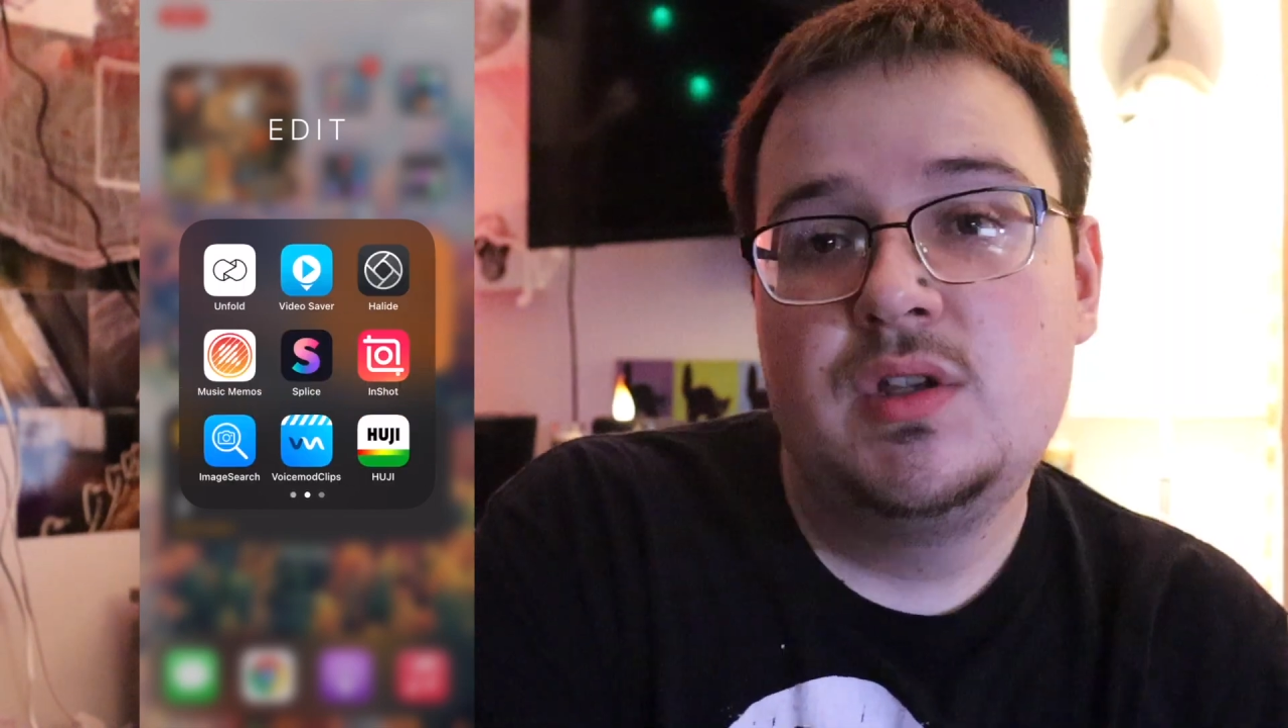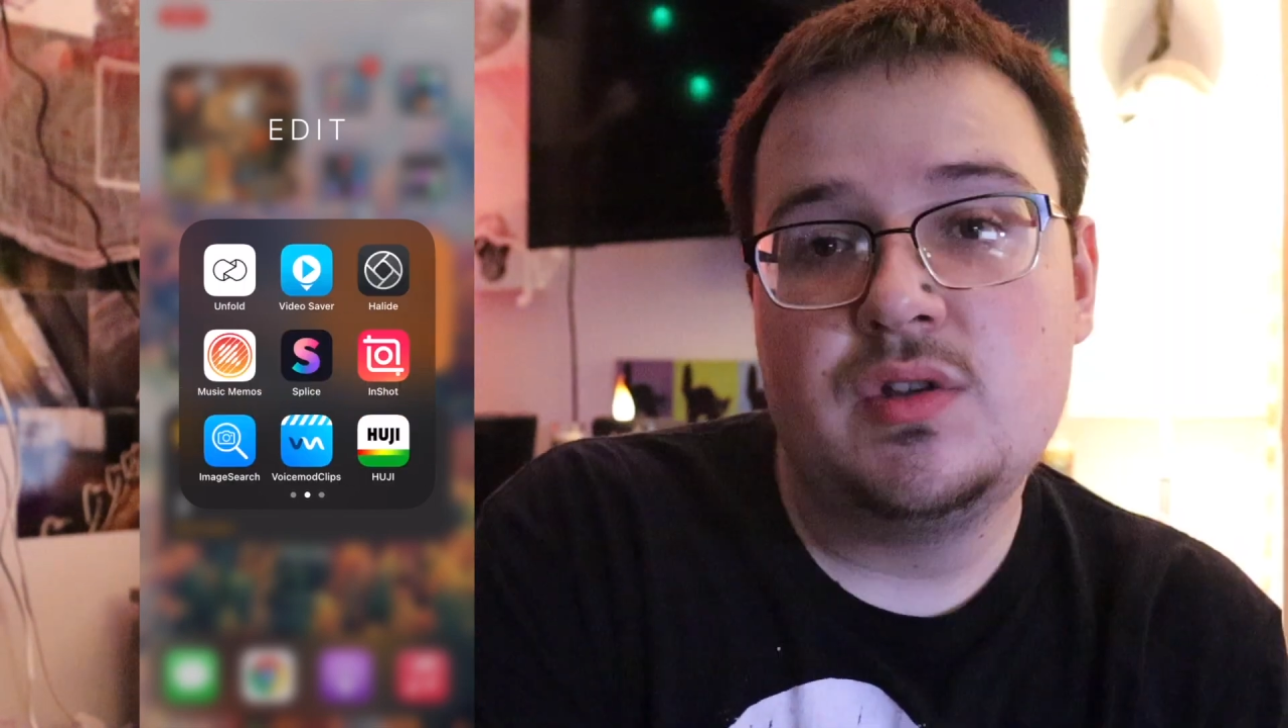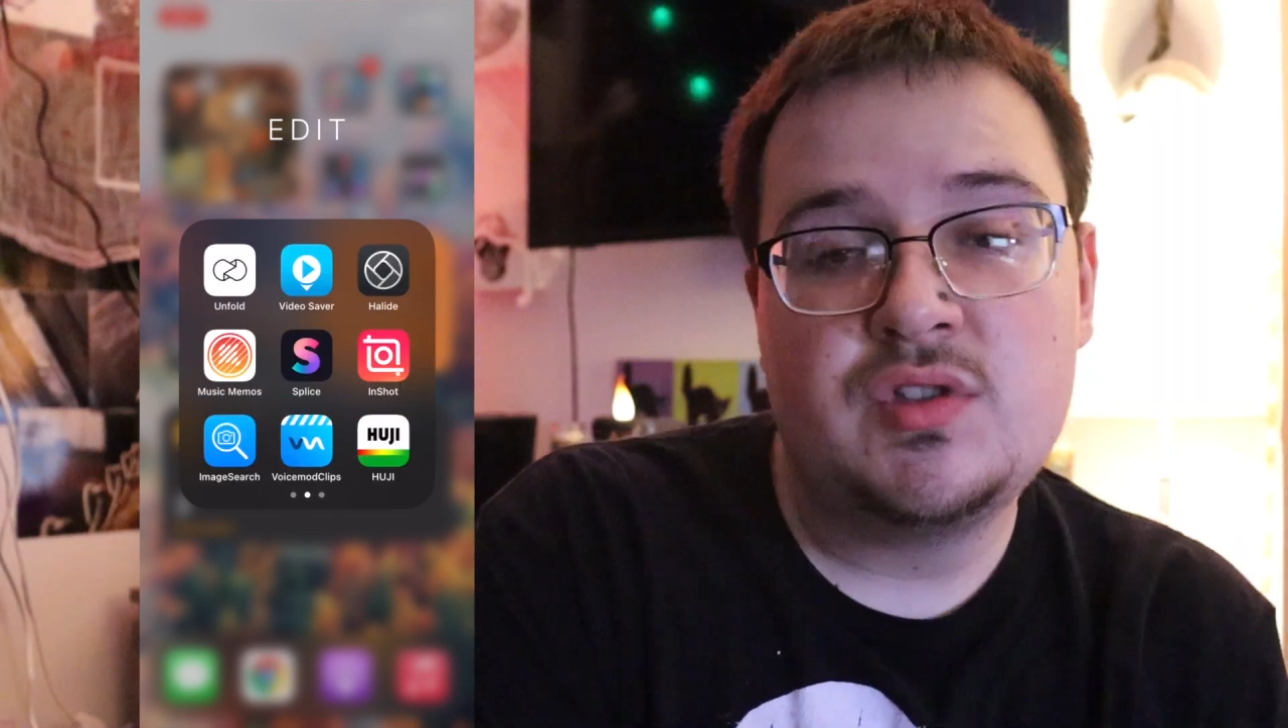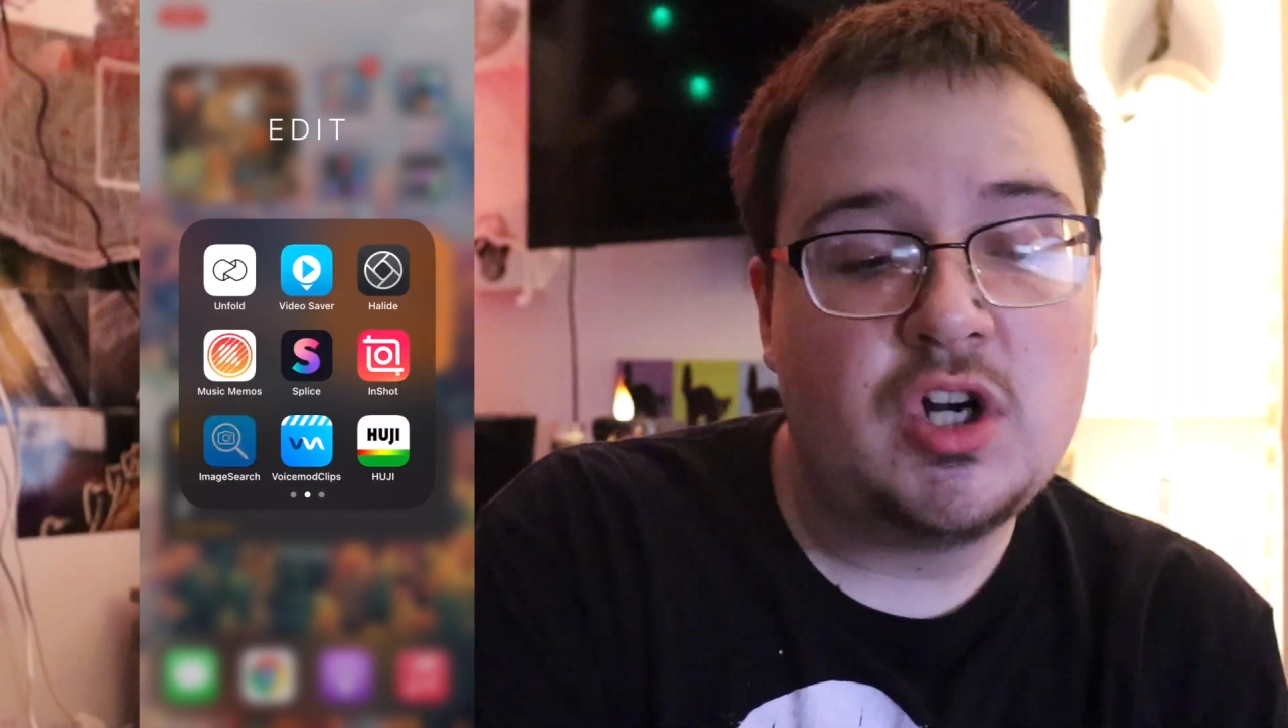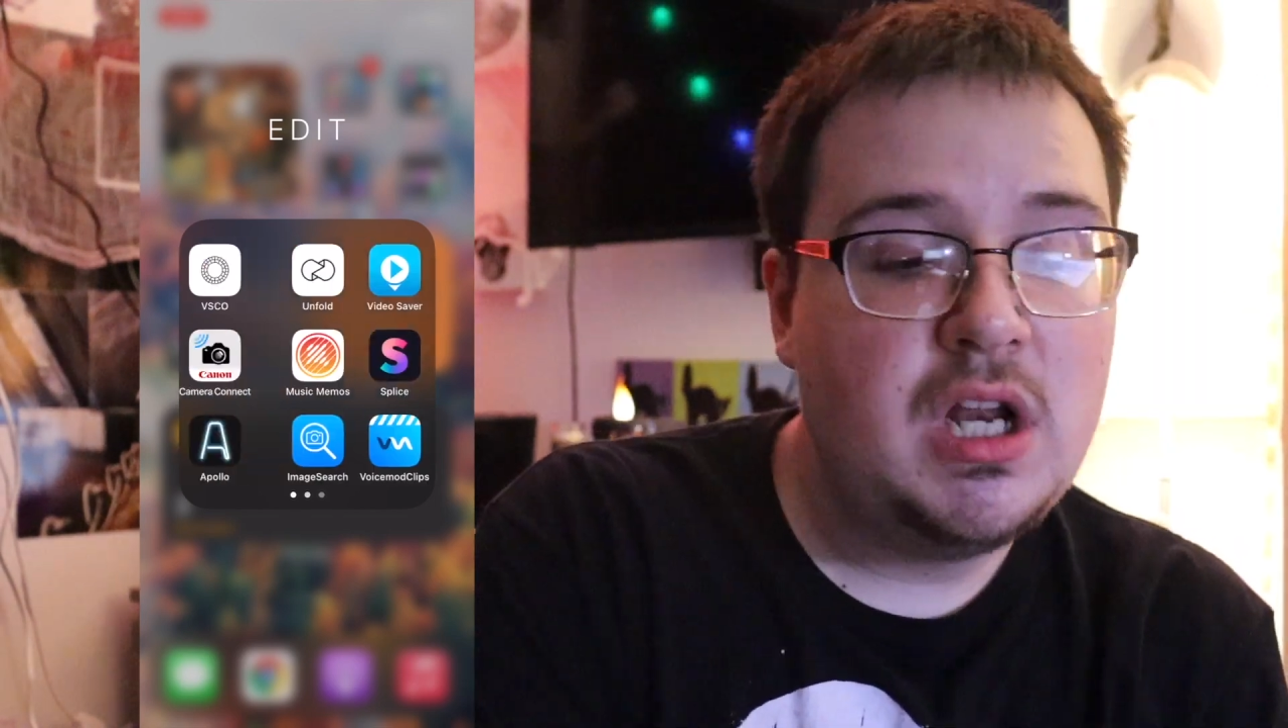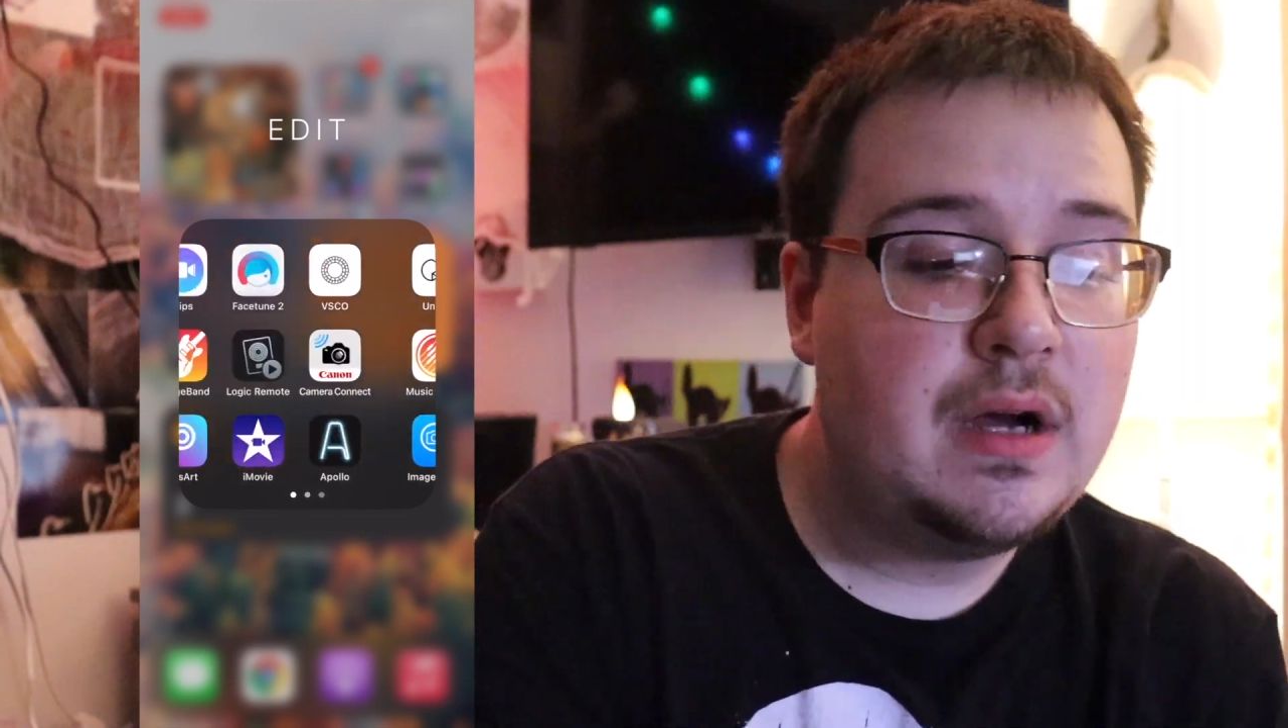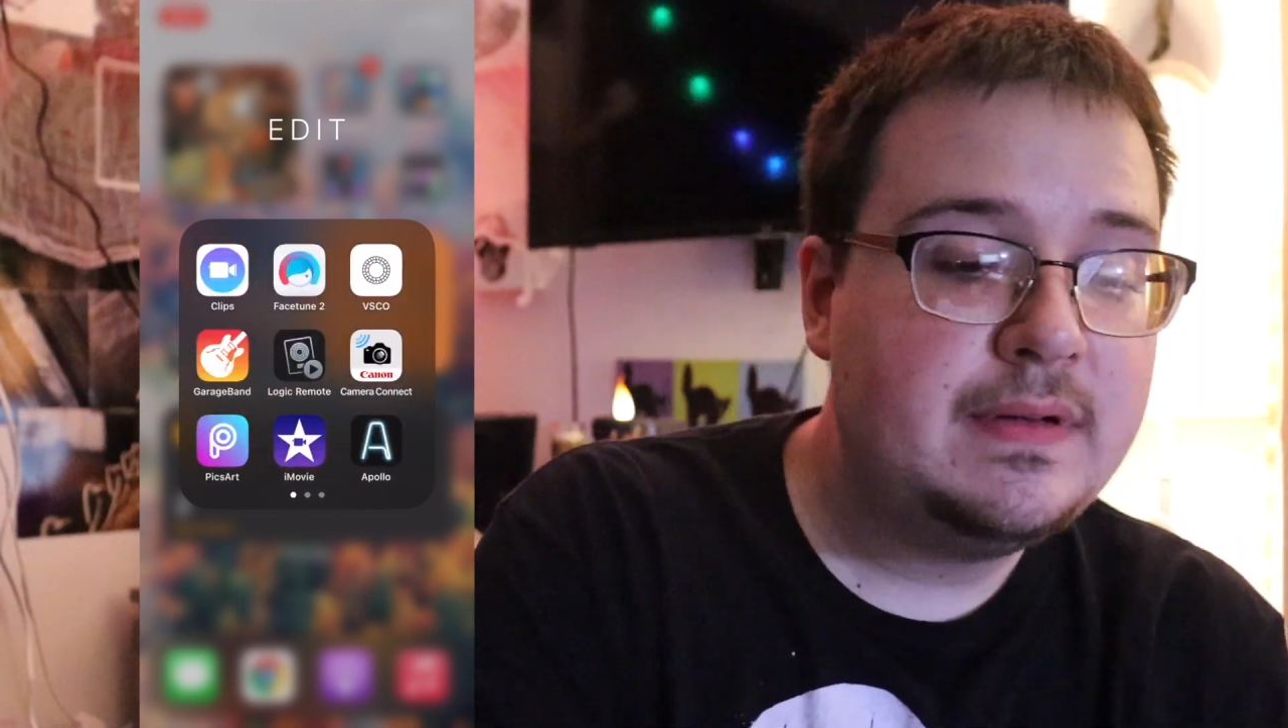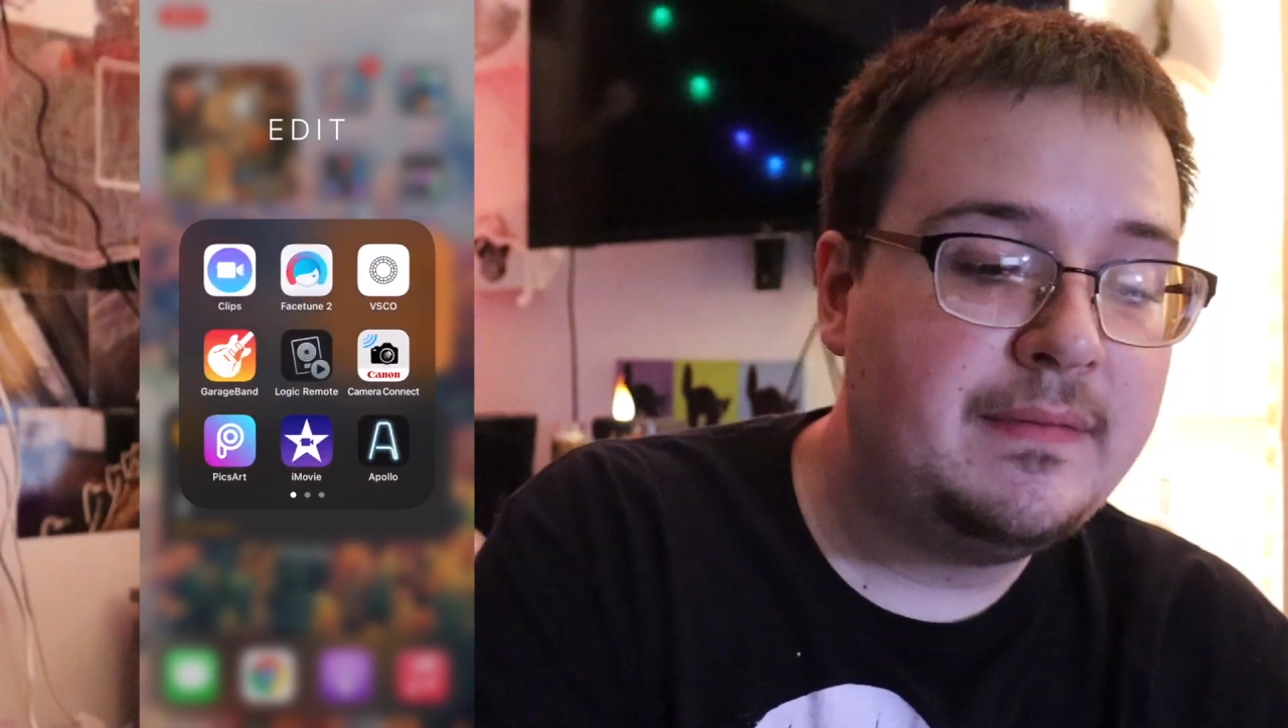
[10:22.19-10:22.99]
So starting off,